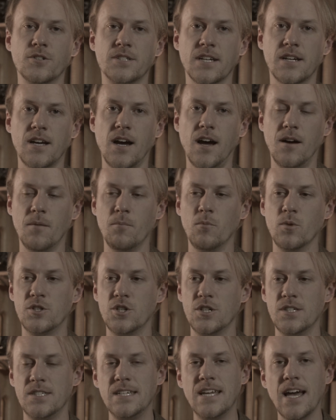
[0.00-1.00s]
to come, which
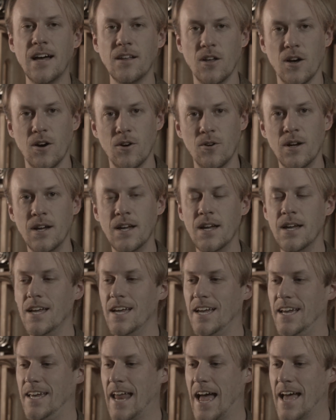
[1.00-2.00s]
is yellow.
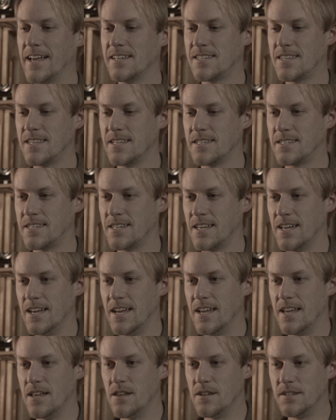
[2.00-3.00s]
It has this
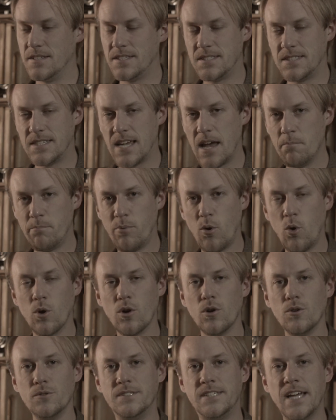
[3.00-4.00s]

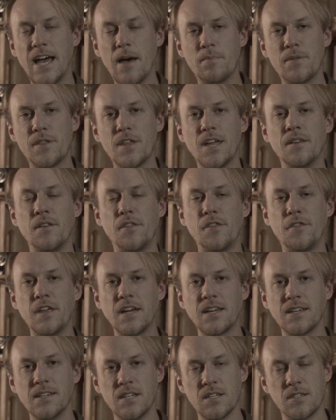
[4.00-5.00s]
temporal depth and
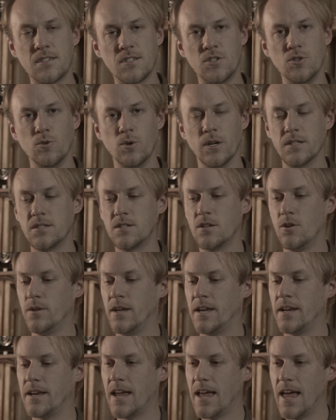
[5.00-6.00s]
thickness to it, so
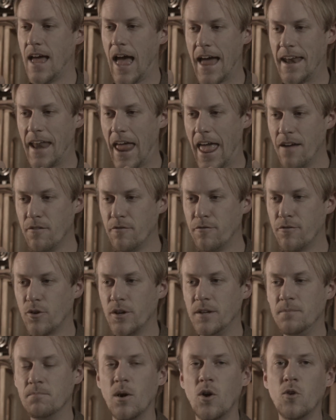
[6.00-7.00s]
that at
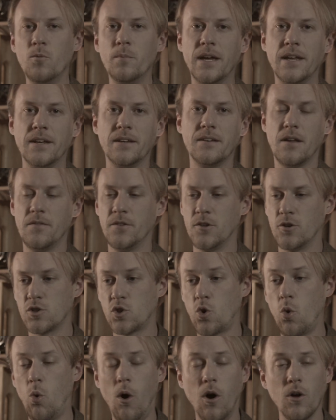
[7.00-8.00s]
every moment there's
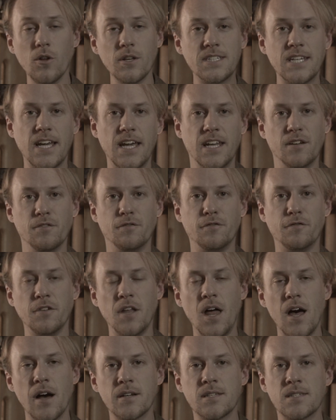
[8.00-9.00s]
qualitative
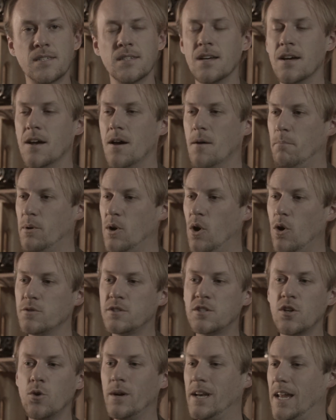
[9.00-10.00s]
flux, but
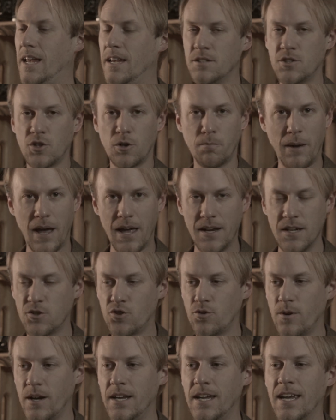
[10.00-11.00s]
also an
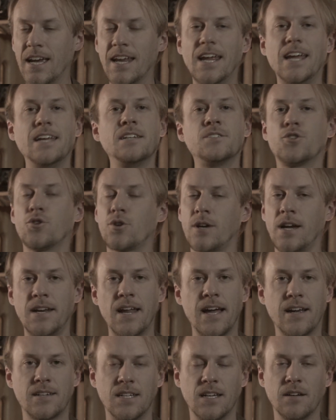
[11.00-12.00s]
interpenetrating and
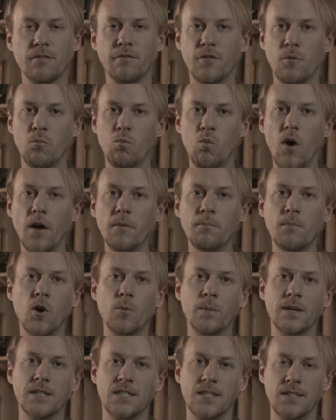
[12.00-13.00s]
interconnecting from one
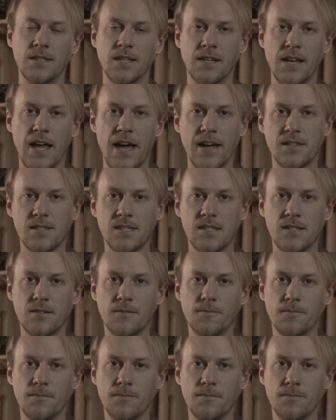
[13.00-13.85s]
moment to the next.